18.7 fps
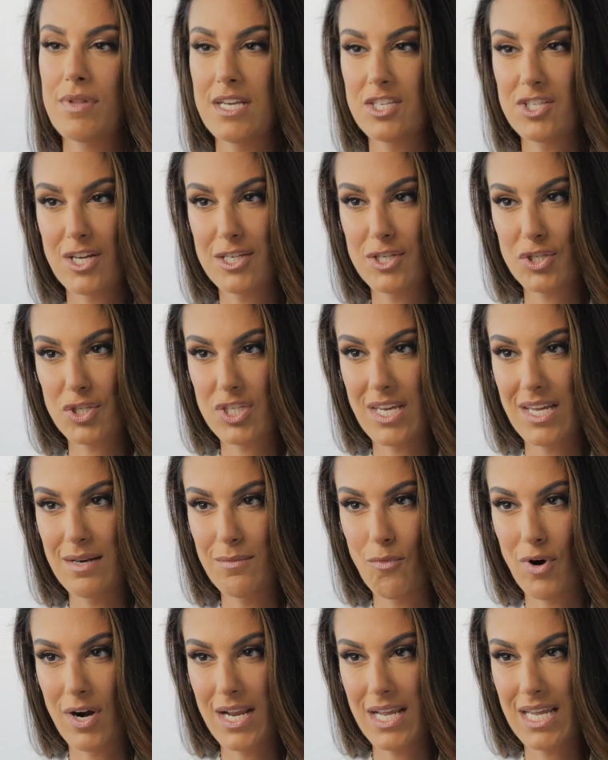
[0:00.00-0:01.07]
place on your skin
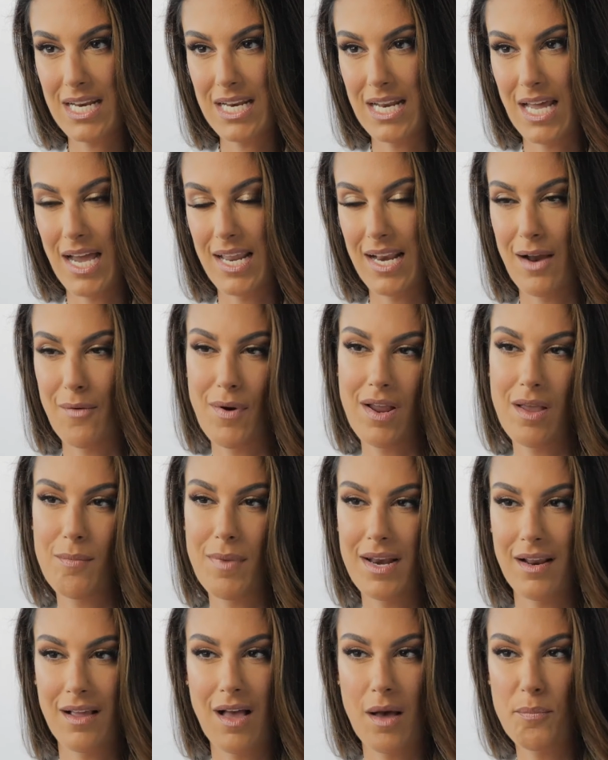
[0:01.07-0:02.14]
morning and night. I
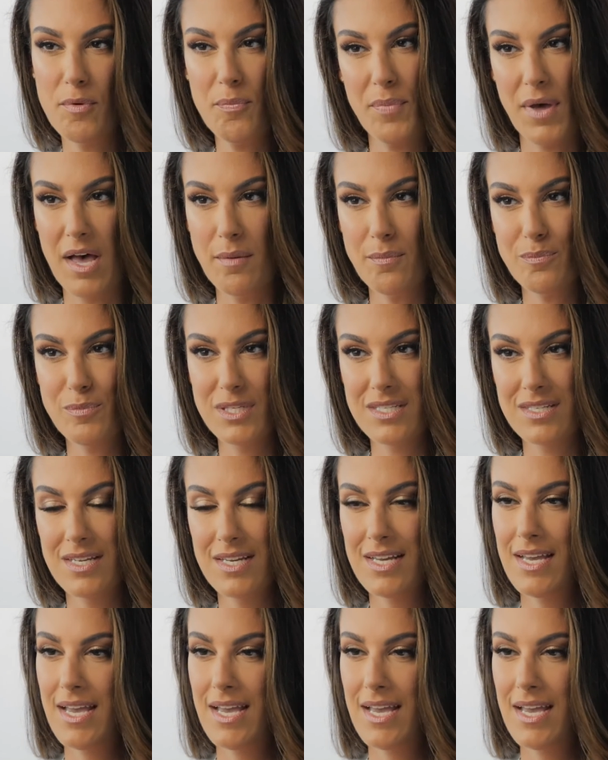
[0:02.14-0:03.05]
recommend a couple pumps